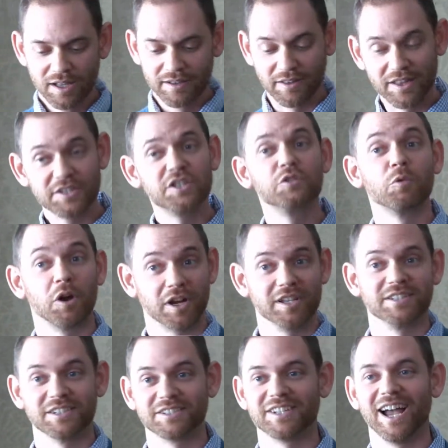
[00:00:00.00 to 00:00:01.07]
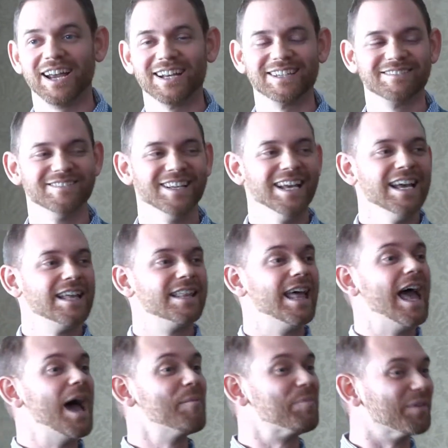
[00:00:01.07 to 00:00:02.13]
Now this is where it gets exciting.
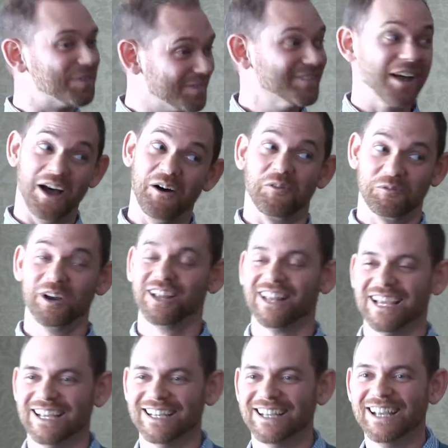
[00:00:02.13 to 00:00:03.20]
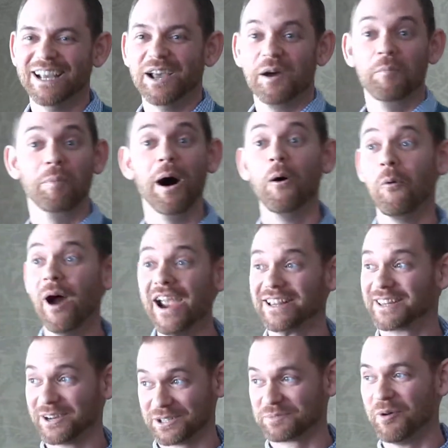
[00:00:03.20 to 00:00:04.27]
No, really. But wait,
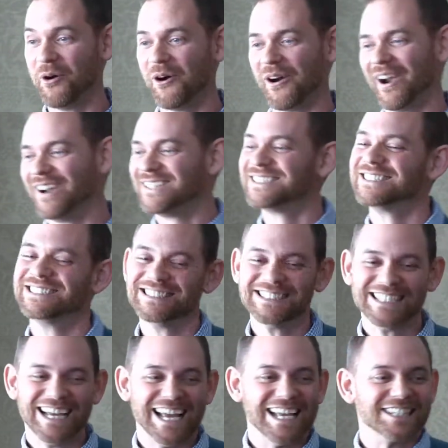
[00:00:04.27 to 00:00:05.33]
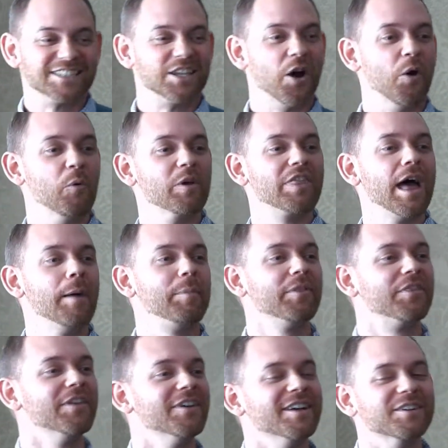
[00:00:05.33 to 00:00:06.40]
there's more. So with
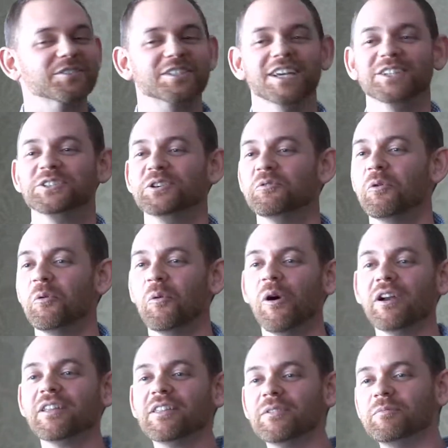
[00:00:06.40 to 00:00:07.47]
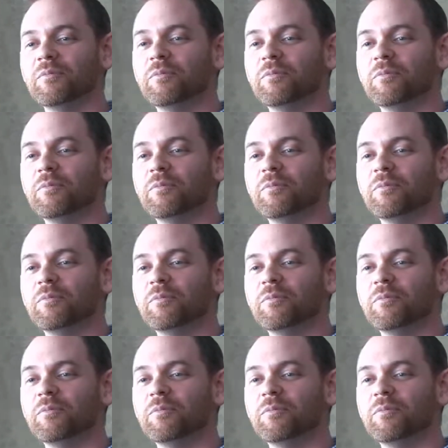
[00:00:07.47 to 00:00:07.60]
epithelial tissue, one of